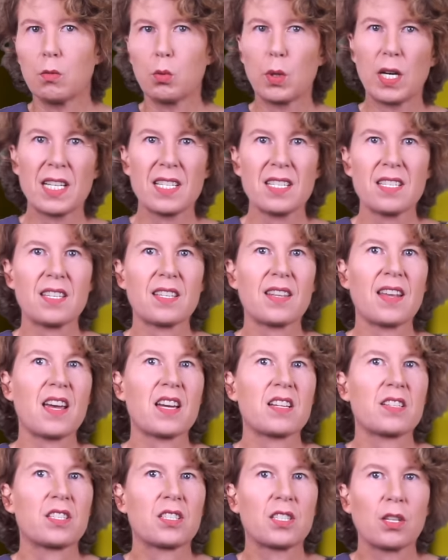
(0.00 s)
Why is
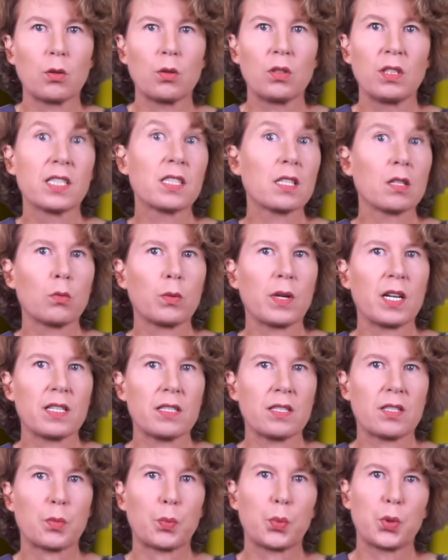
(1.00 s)
there so little
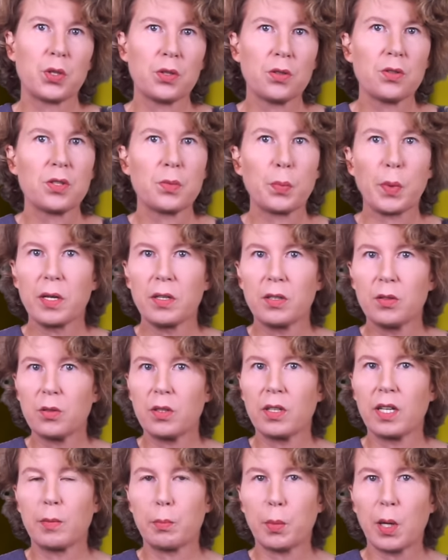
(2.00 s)
waste produced by
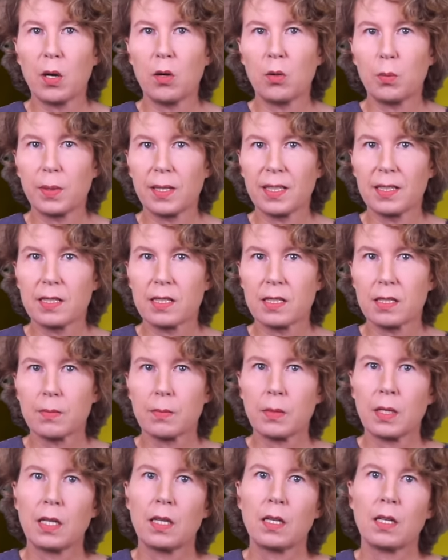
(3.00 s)
nuclear power plants?
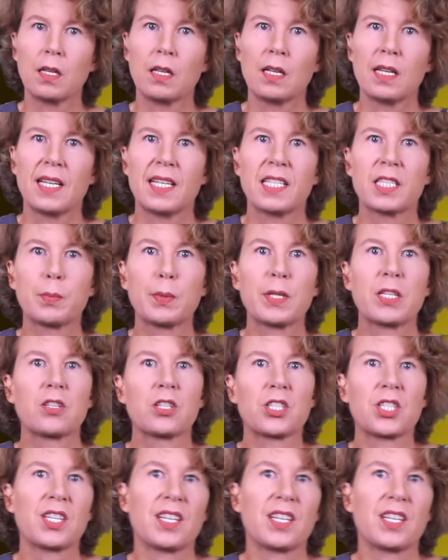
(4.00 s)
It's because